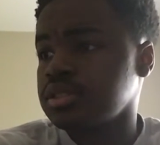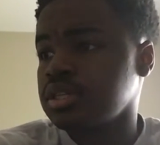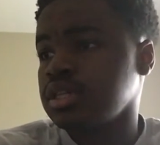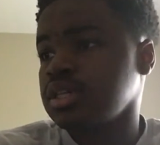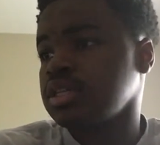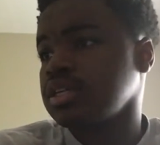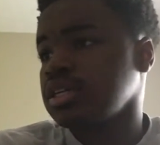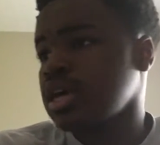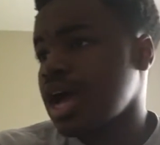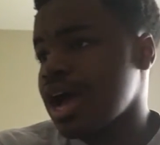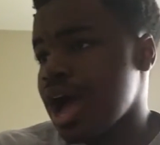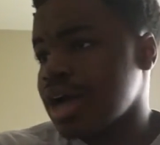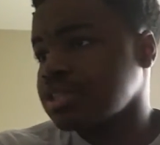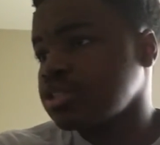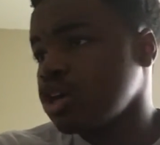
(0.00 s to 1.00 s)

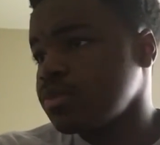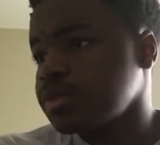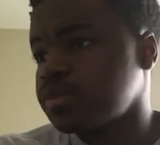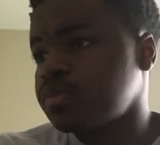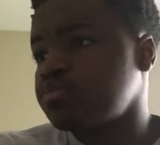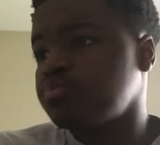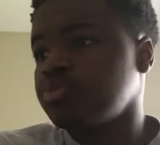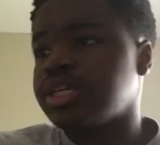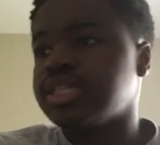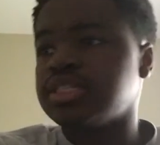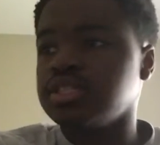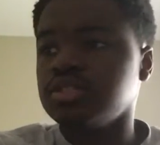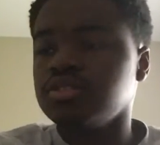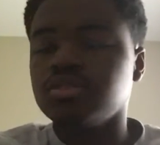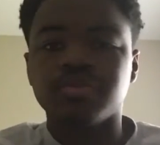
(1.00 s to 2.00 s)
October's
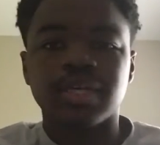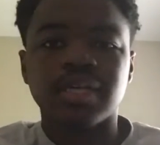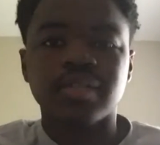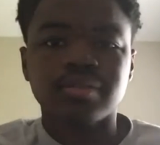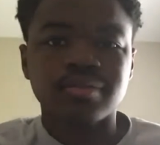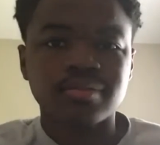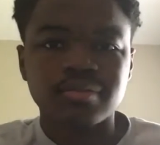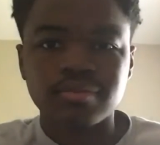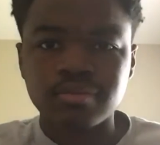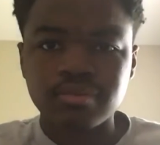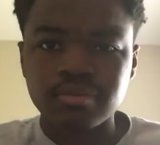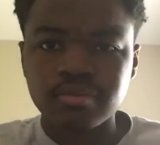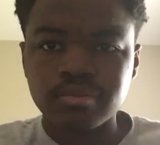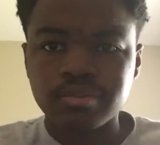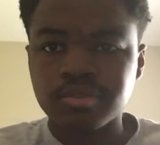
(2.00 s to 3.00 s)
breezing through, man.
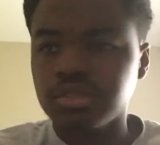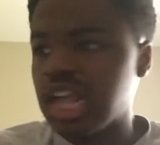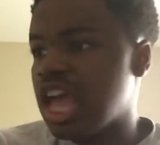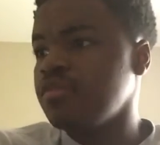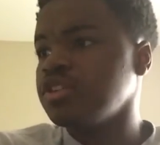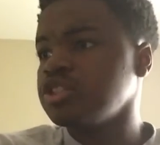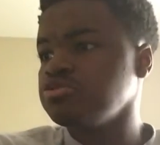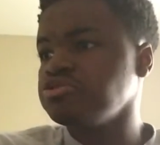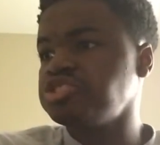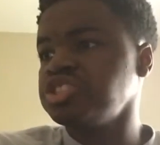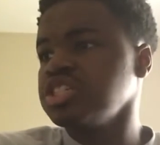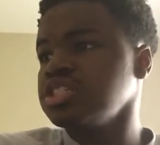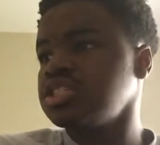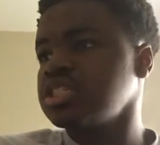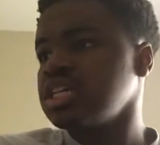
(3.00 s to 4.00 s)

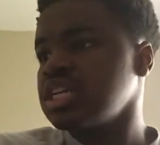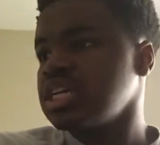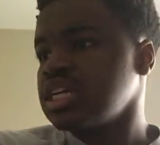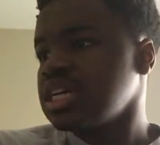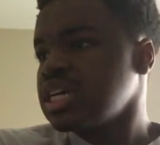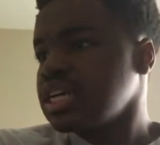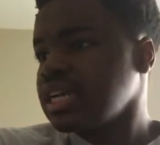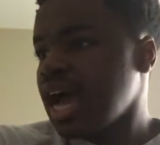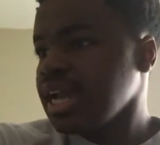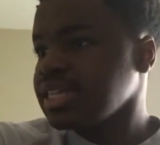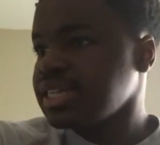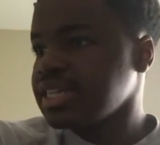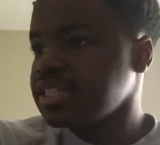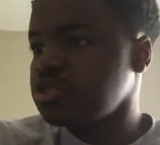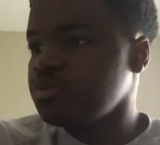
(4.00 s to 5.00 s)
Evolution's
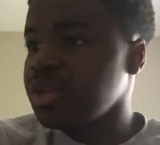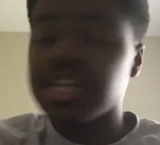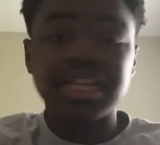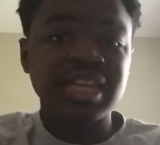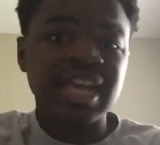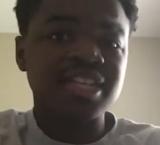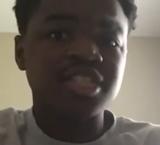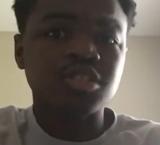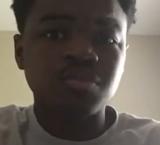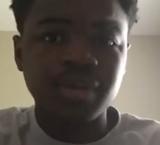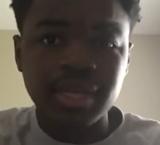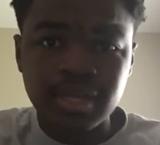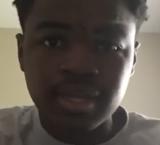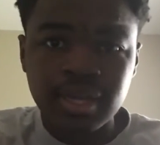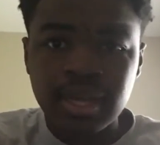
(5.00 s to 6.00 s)
not this week, next
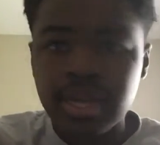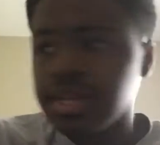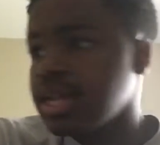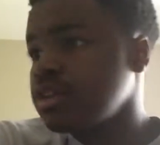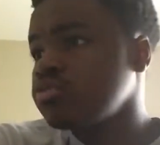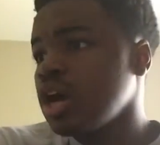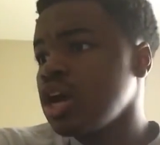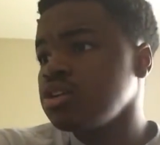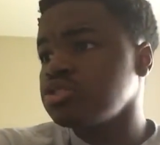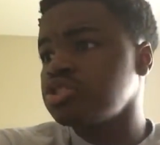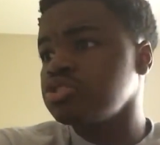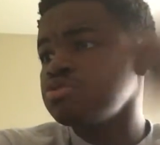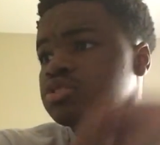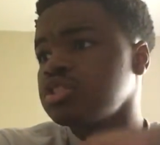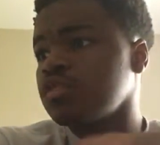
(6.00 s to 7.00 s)
week. And then Crown
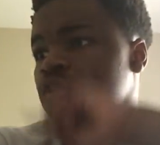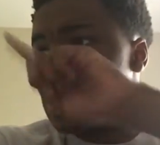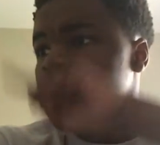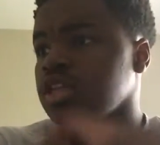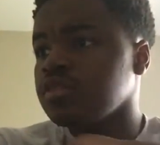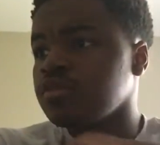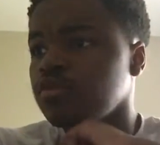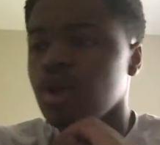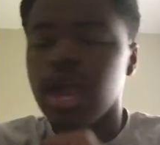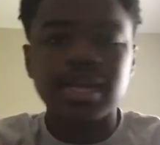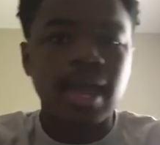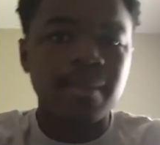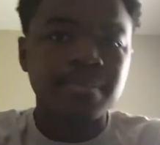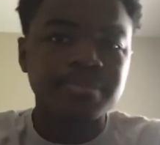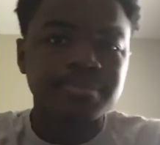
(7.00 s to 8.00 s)
Jewel's the following
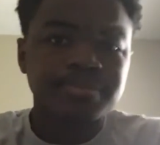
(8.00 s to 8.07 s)
Friday.